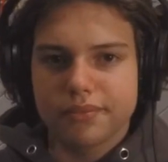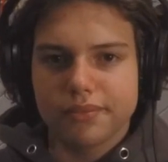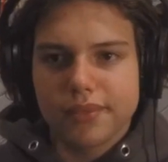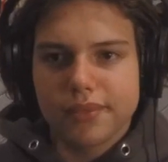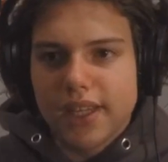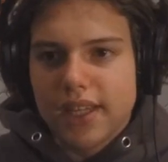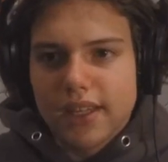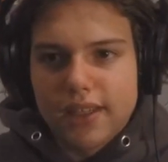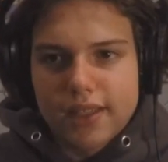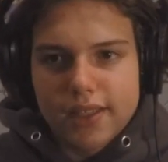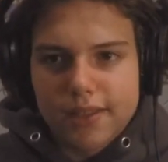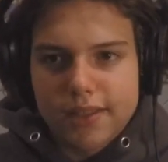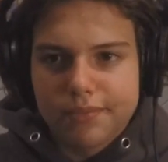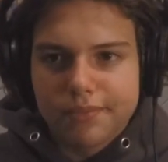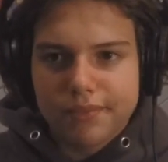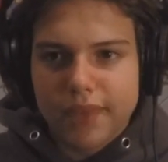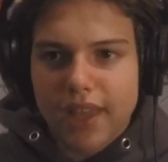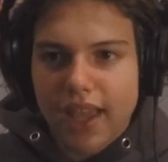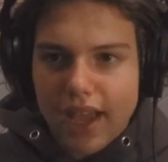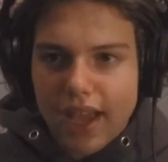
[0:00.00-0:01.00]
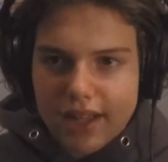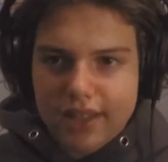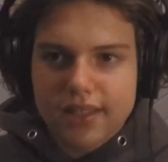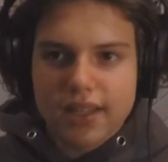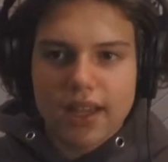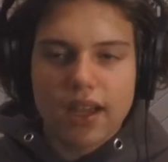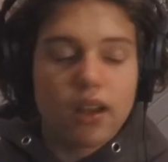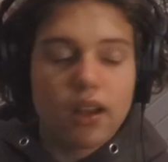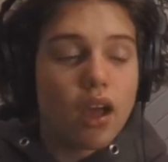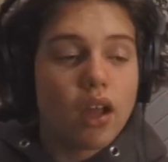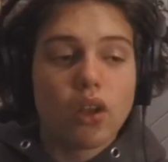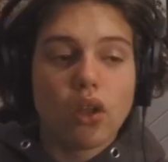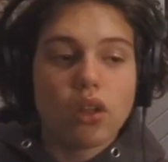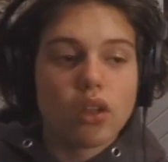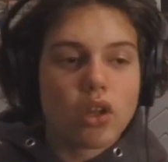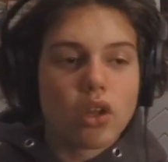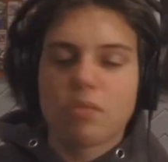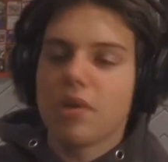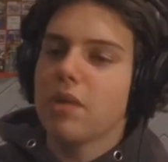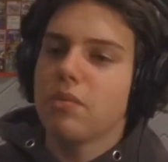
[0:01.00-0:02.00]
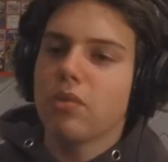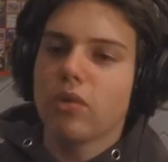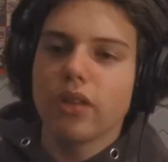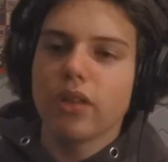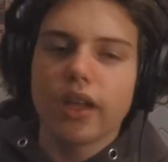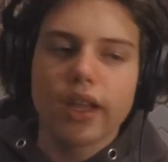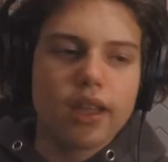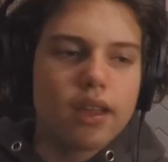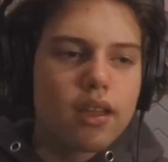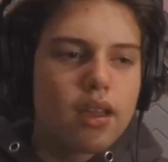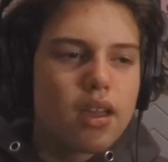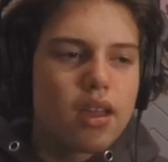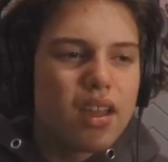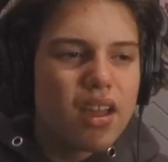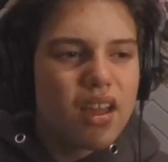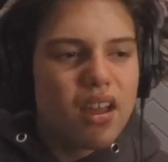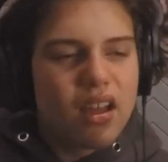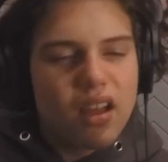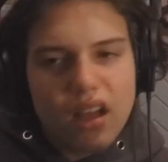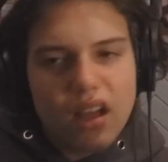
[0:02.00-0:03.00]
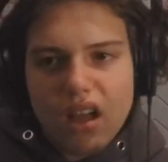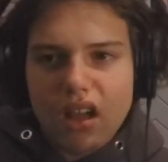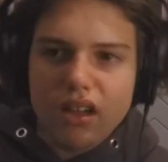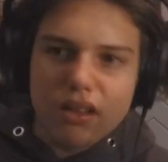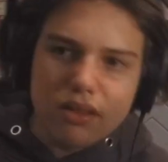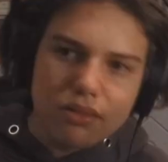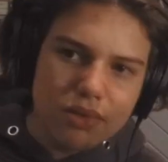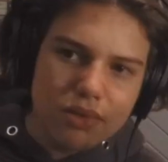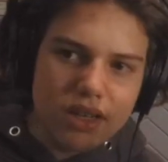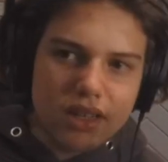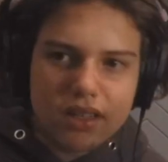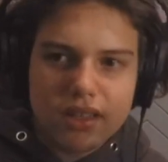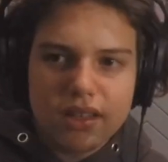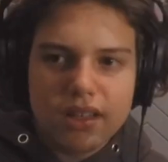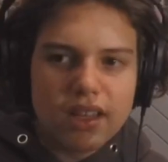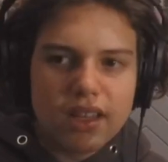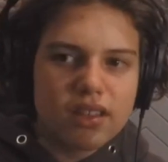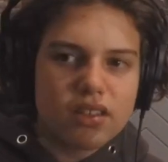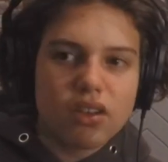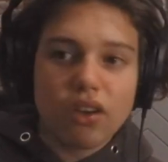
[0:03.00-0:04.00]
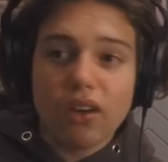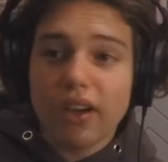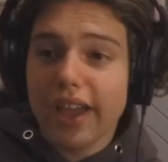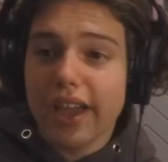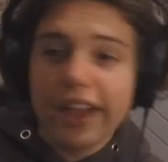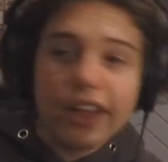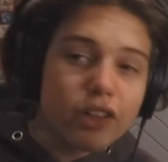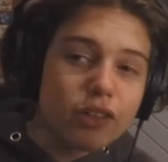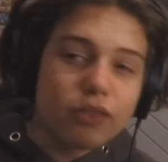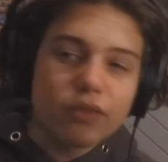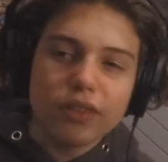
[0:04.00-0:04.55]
It is. Hands down. I know a lot of people are like, but it's got Hell of